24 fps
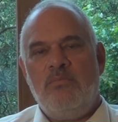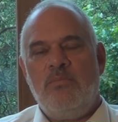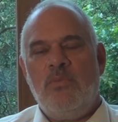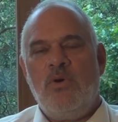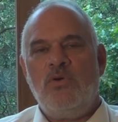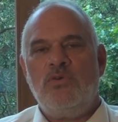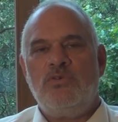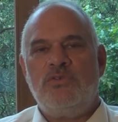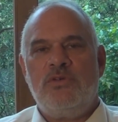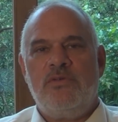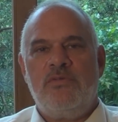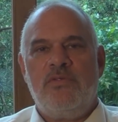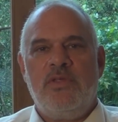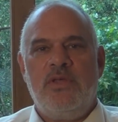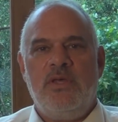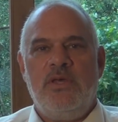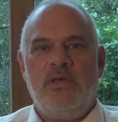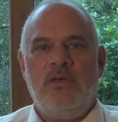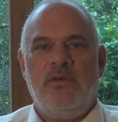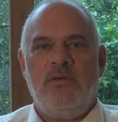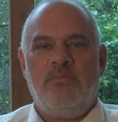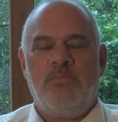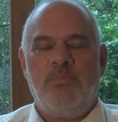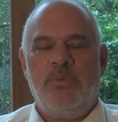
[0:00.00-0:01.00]
Most of
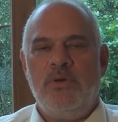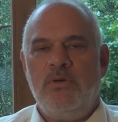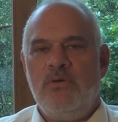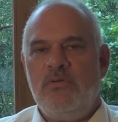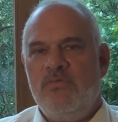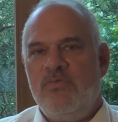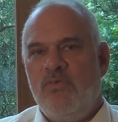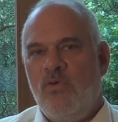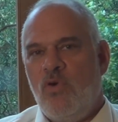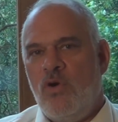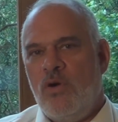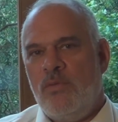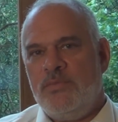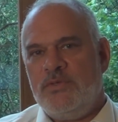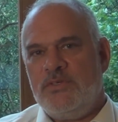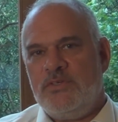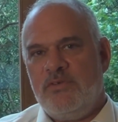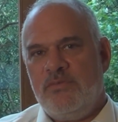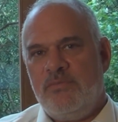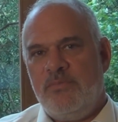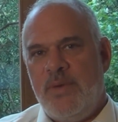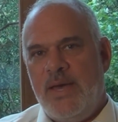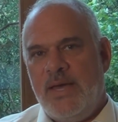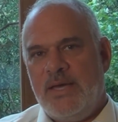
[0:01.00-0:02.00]
the pill forms
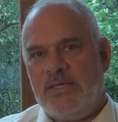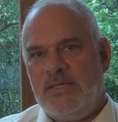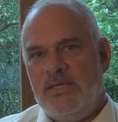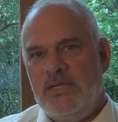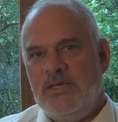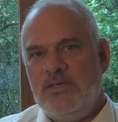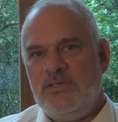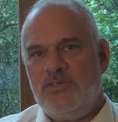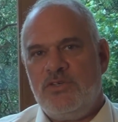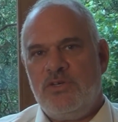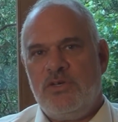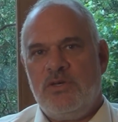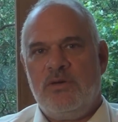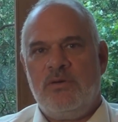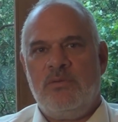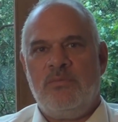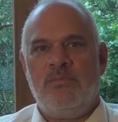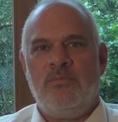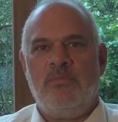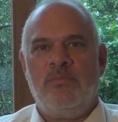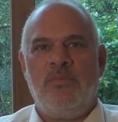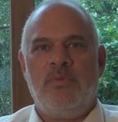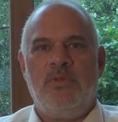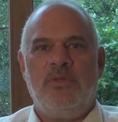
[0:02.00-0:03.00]
of
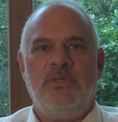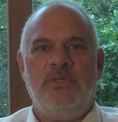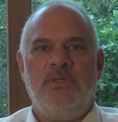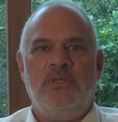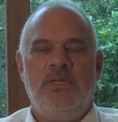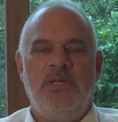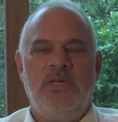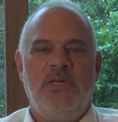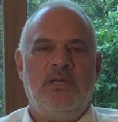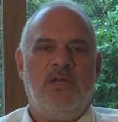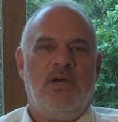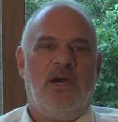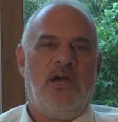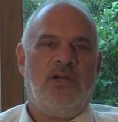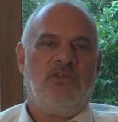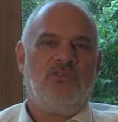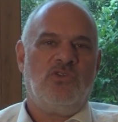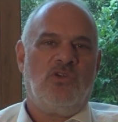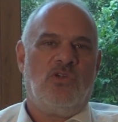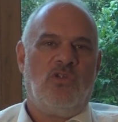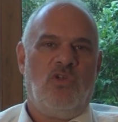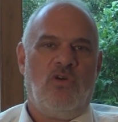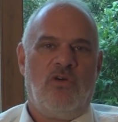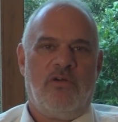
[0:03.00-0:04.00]
magnesium need
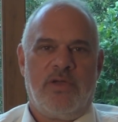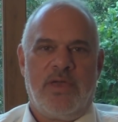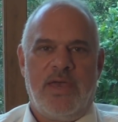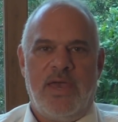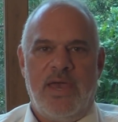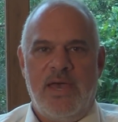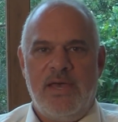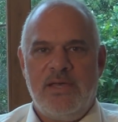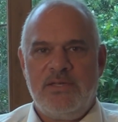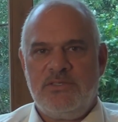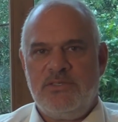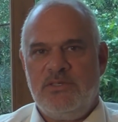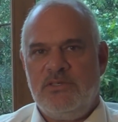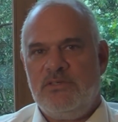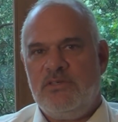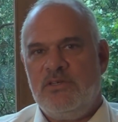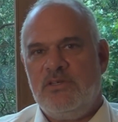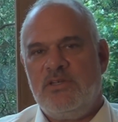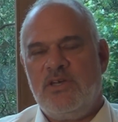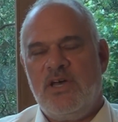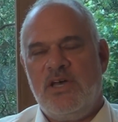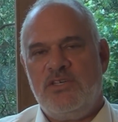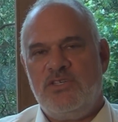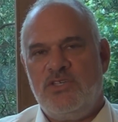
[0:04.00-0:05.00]
hydrochloric acid
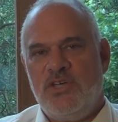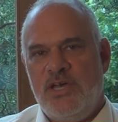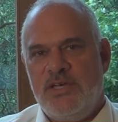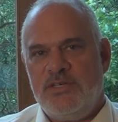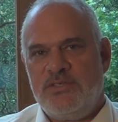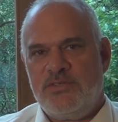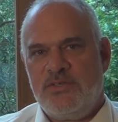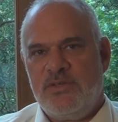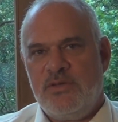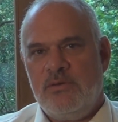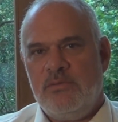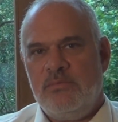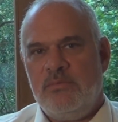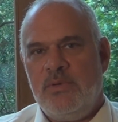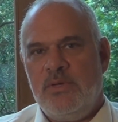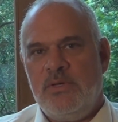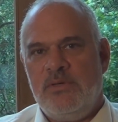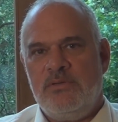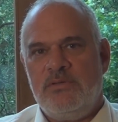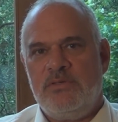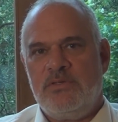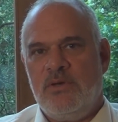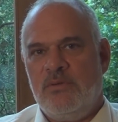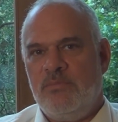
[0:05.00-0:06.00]
to digest them,
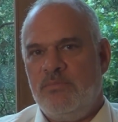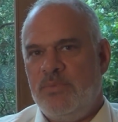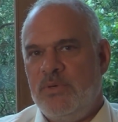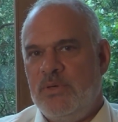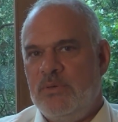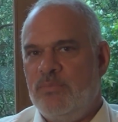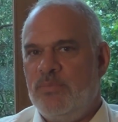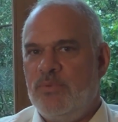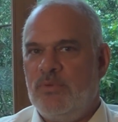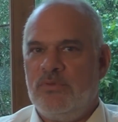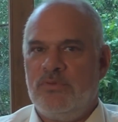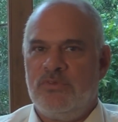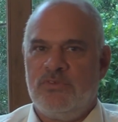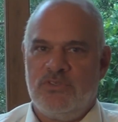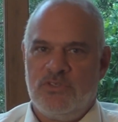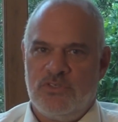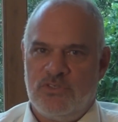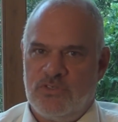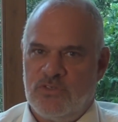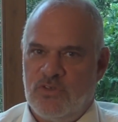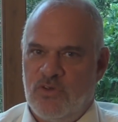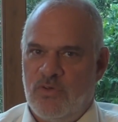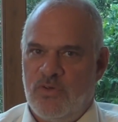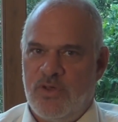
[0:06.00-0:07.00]
and some people
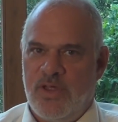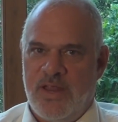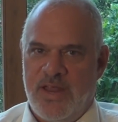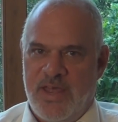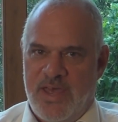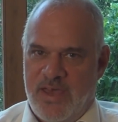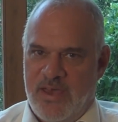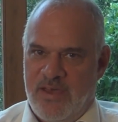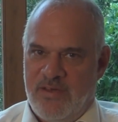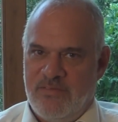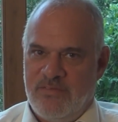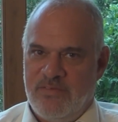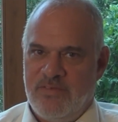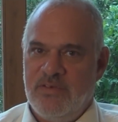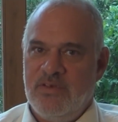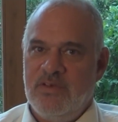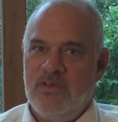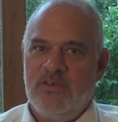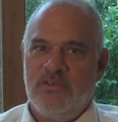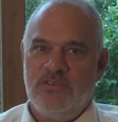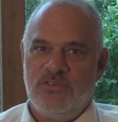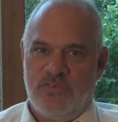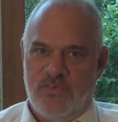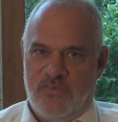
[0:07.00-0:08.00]
just do not have
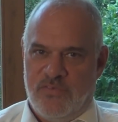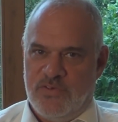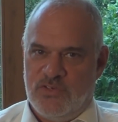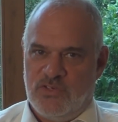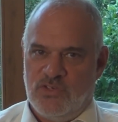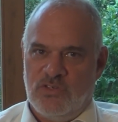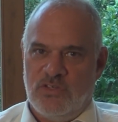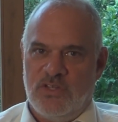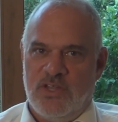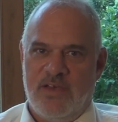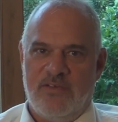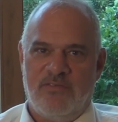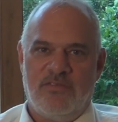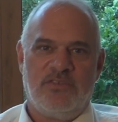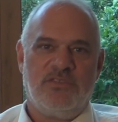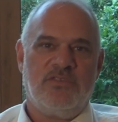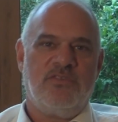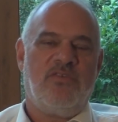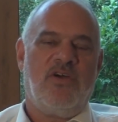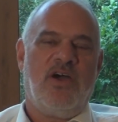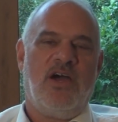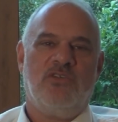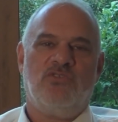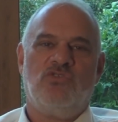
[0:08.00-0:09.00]
sufficient levels
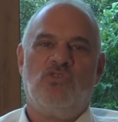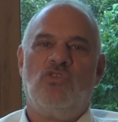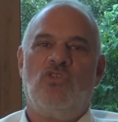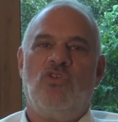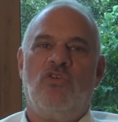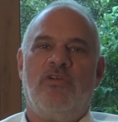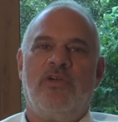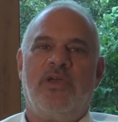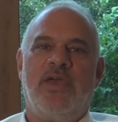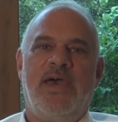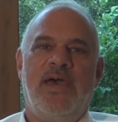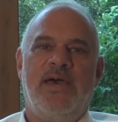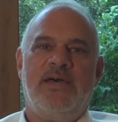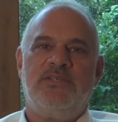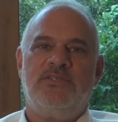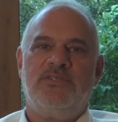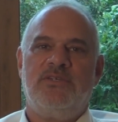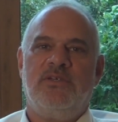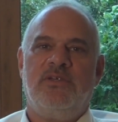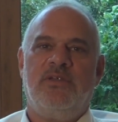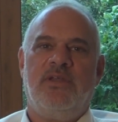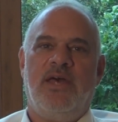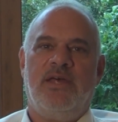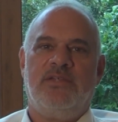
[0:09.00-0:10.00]
of hydrochloric
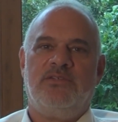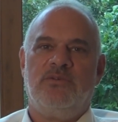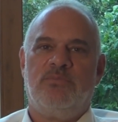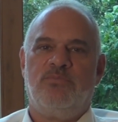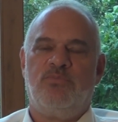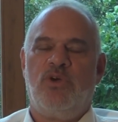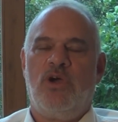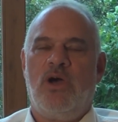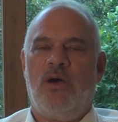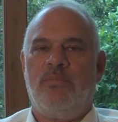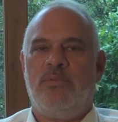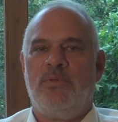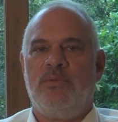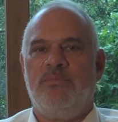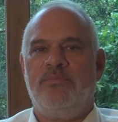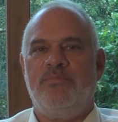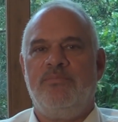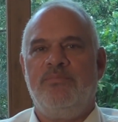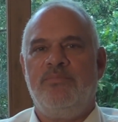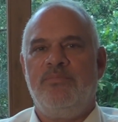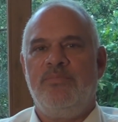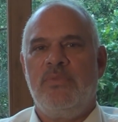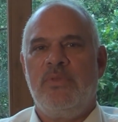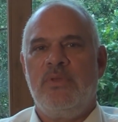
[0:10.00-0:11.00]
acid, and that's a problem.
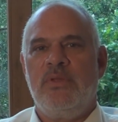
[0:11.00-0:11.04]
